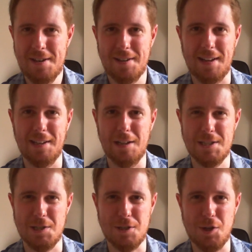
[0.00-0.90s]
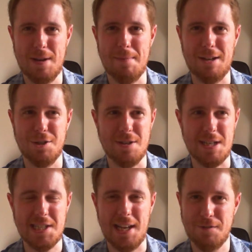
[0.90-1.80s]
like little sort of
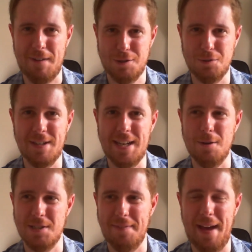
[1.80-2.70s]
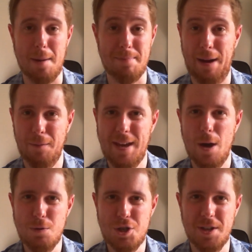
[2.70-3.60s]
documentary / factual videos like that about the
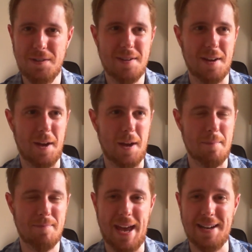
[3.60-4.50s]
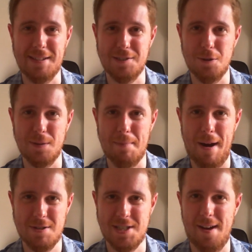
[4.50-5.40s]
ocean, anything to do with the
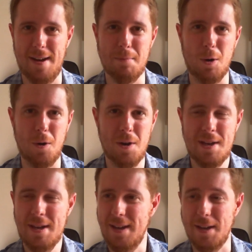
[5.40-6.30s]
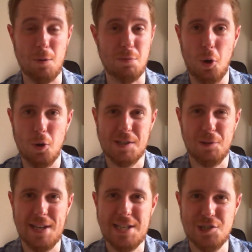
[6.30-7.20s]
maritime or, you know,
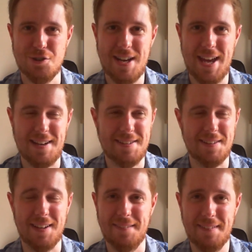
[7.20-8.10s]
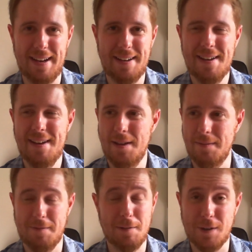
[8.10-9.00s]
nautical history, anything like that,
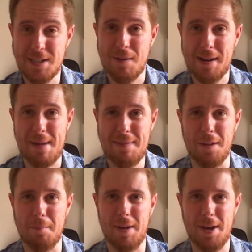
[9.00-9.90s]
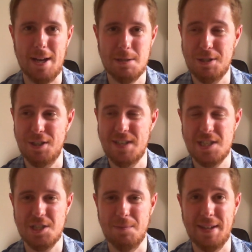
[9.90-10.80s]
feel free to recommend them, especially if
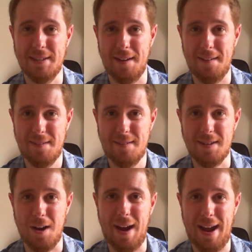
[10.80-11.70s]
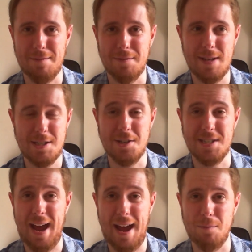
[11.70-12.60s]
it's something that, you know, it
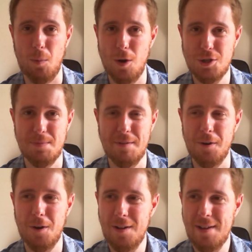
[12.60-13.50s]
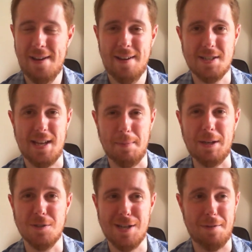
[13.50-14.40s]
turns out I haven't watched before, because that'd be
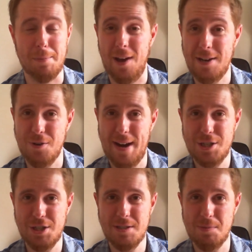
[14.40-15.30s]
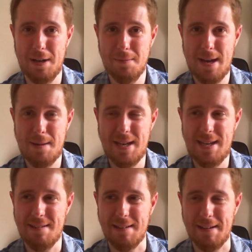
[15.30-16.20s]
good to have a blind reaction as well,
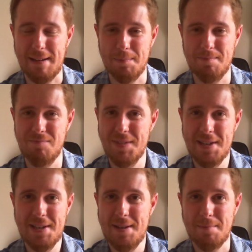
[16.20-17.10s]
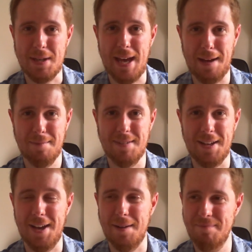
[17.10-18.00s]
maybe. But yeah,
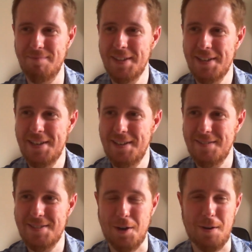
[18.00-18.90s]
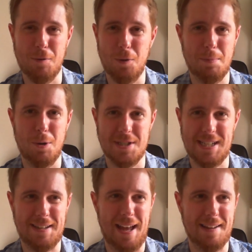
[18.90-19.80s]
sorry for all the
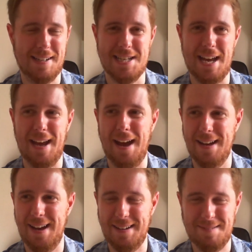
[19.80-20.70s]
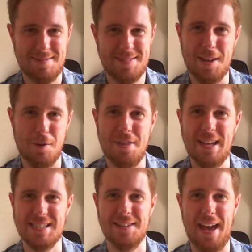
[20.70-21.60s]
pausing in that. Like I say, there are
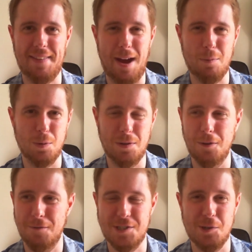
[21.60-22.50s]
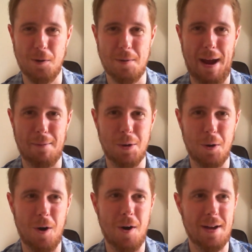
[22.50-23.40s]
things in there that I would love to talk about
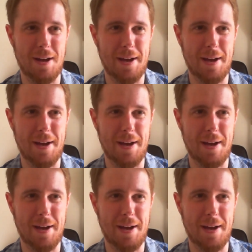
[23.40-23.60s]
more,